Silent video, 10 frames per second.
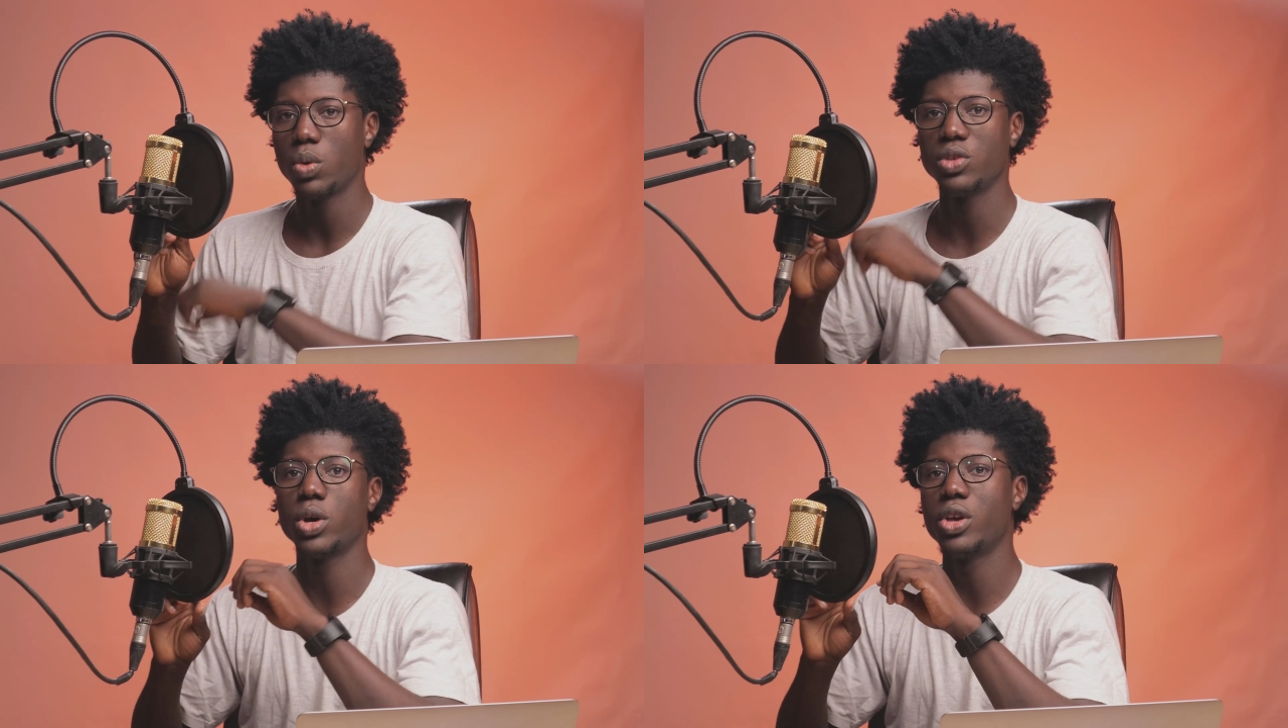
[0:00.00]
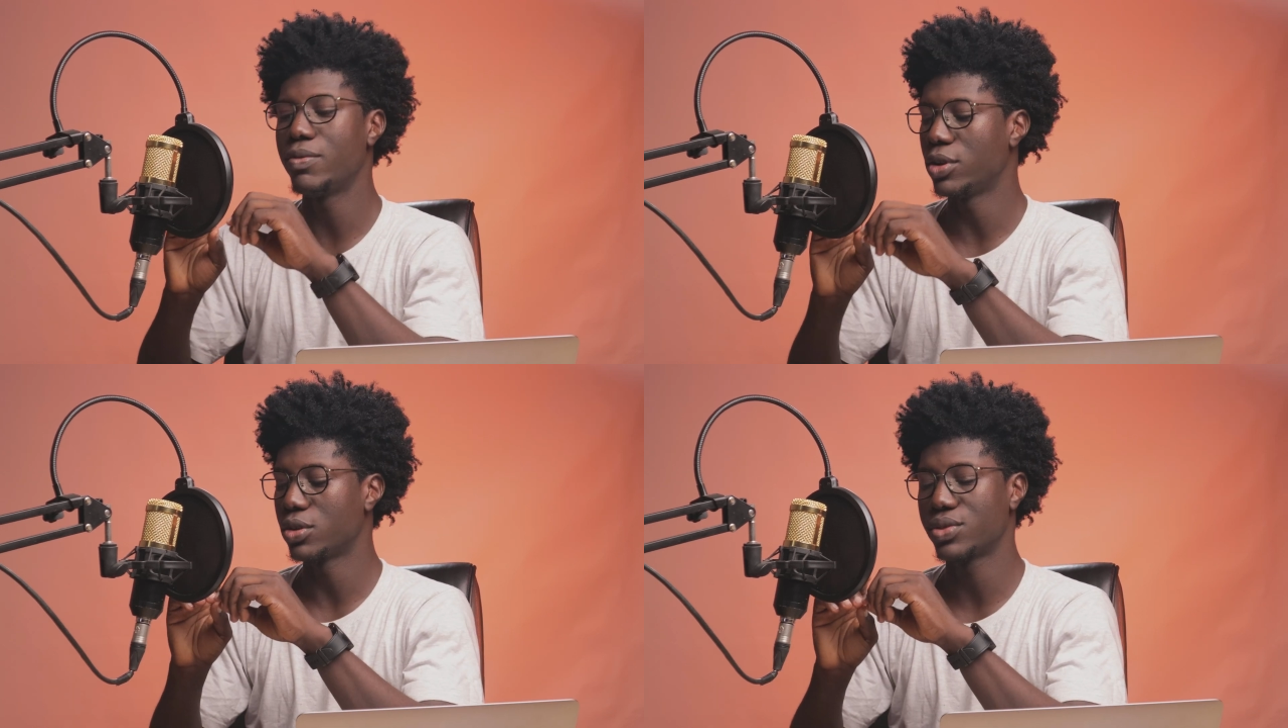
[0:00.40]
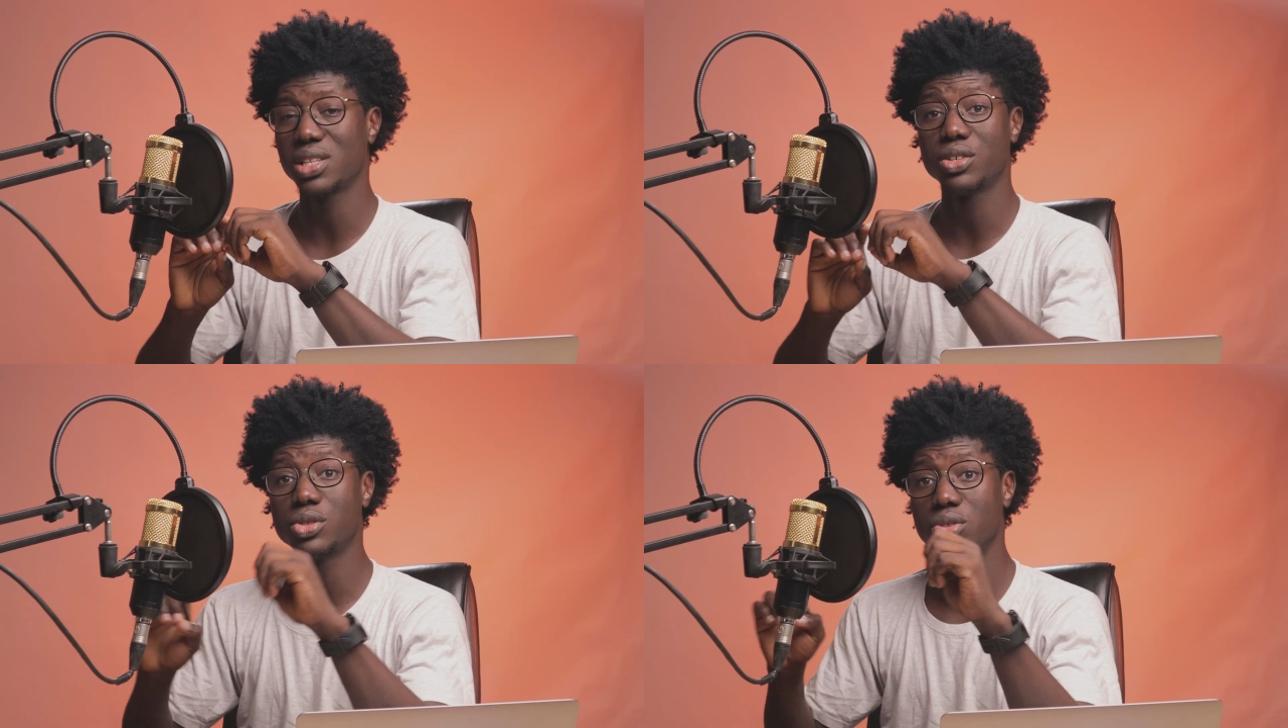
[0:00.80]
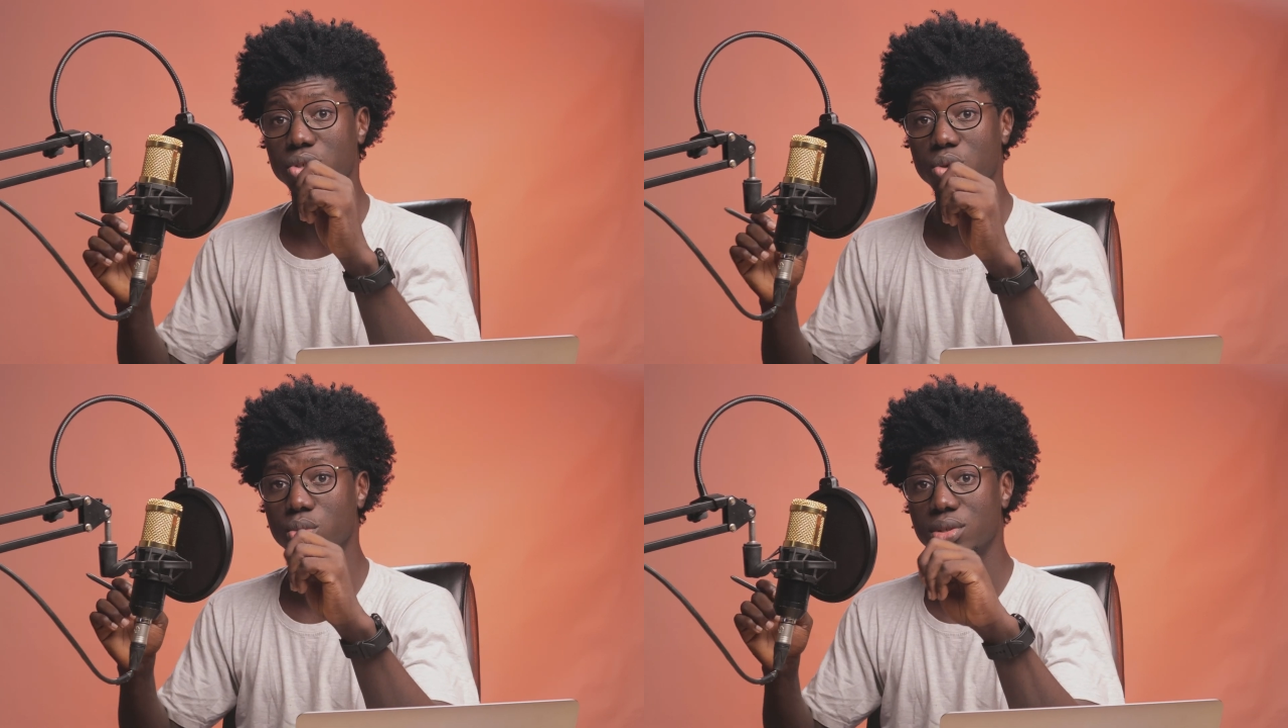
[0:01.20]
is where you have a lot of
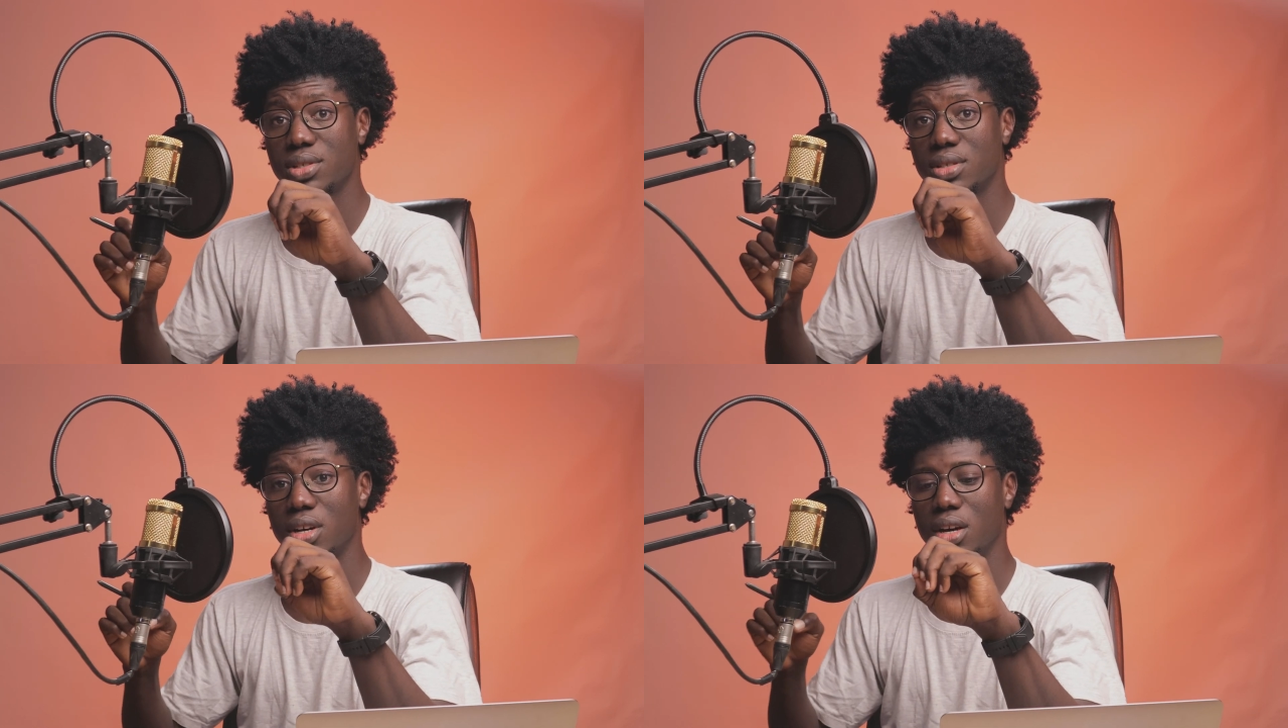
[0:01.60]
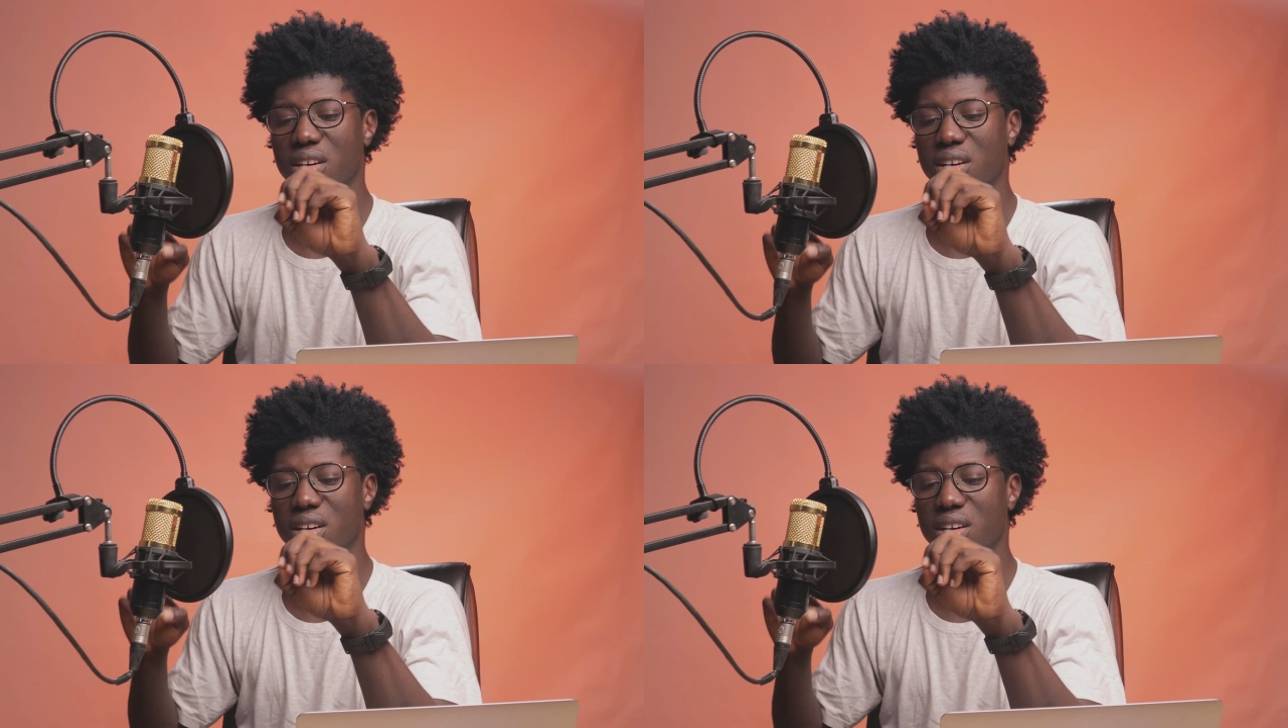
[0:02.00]
synchronous codes.